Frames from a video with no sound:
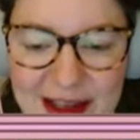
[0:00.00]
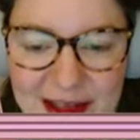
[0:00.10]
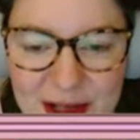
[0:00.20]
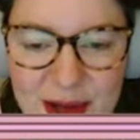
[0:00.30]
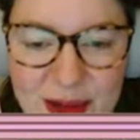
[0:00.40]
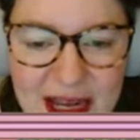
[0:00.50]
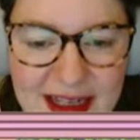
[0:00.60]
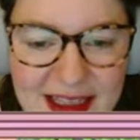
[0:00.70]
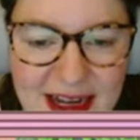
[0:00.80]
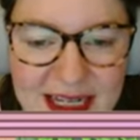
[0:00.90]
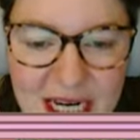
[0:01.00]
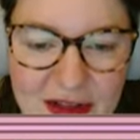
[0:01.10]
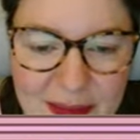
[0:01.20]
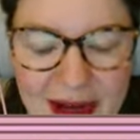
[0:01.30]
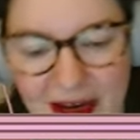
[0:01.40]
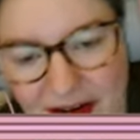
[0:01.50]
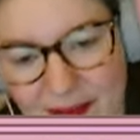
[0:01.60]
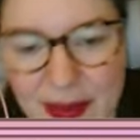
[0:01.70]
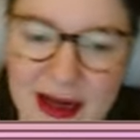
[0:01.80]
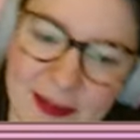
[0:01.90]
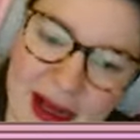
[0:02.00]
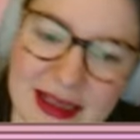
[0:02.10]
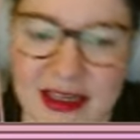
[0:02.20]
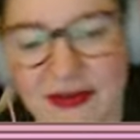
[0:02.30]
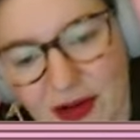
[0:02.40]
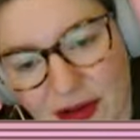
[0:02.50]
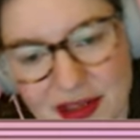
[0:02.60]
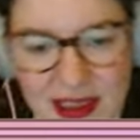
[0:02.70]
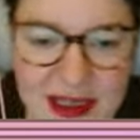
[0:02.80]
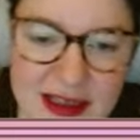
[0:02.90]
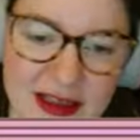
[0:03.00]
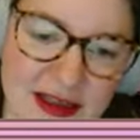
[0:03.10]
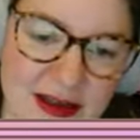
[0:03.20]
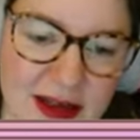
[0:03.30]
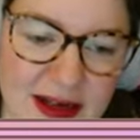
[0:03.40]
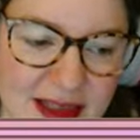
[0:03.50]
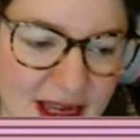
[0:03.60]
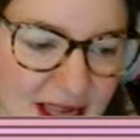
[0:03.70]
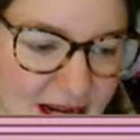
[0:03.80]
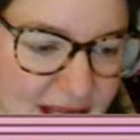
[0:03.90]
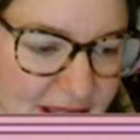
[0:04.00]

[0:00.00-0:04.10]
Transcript: Who likes the idea of backsy forces and cycling